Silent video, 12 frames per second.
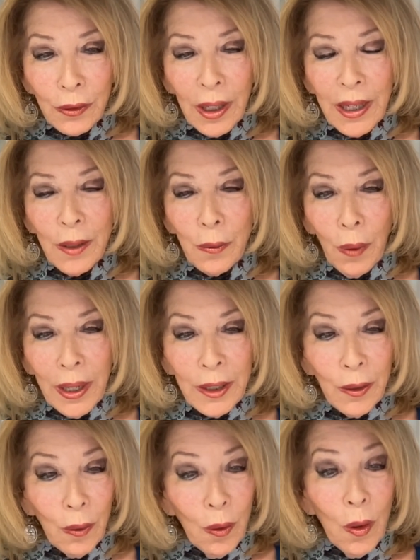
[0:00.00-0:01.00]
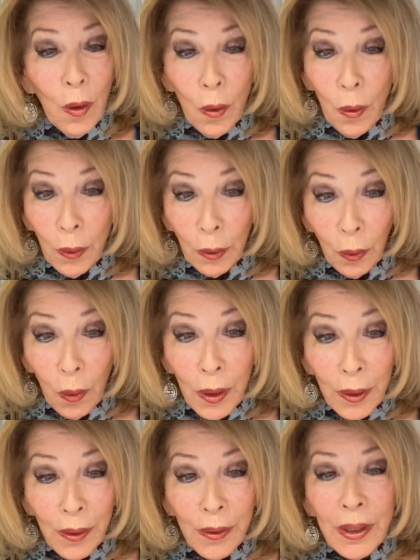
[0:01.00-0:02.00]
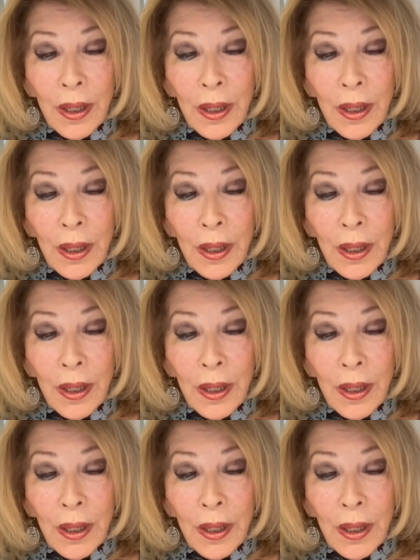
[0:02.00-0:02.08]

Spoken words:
a writer, or a lawyer.